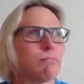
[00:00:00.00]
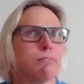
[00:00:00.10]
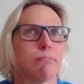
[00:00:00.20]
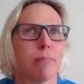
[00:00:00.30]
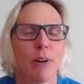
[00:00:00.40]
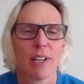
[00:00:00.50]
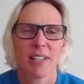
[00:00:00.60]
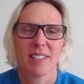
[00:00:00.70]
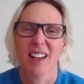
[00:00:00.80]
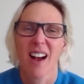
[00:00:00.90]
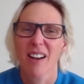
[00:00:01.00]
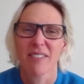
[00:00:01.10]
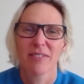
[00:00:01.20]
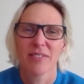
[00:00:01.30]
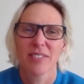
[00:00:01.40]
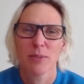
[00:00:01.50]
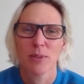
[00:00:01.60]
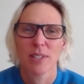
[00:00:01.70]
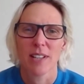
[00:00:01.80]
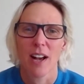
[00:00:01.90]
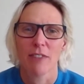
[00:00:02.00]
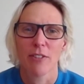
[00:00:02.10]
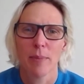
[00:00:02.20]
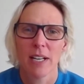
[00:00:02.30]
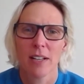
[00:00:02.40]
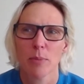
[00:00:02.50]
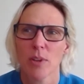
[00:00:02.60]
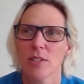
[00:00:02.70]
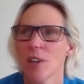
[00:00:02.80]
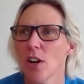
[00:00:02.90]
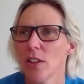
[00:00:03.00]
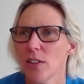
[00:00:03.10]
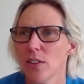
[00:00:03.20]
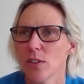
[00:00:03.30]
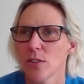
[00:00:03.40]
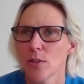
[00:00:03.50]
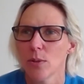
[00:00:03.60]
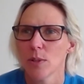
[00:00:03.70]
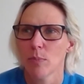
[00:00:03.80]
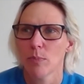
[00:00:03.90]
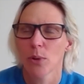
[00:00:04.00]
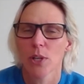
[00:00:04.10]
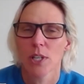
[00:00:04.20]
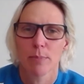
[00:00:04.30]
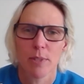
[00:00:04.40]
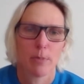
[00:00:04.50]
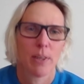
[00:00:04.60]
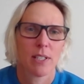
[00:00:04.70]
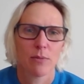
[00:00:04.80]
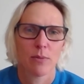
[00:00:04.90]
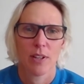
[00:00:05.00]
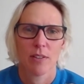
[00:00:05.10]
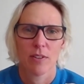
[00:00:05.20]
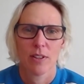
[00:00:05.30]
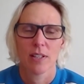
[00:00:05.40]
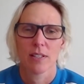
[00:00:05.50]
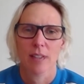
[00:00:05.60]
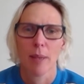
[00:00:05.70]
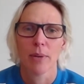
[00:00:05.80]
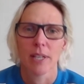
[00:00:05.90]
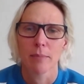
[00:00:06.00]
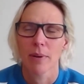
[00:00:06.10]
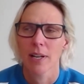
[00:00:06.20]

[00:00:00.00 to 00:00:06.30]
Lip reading: I reckon it's tough. It's really tough. I mean, I suppose the only thing you could do is put it into perspective with everything that's happening, but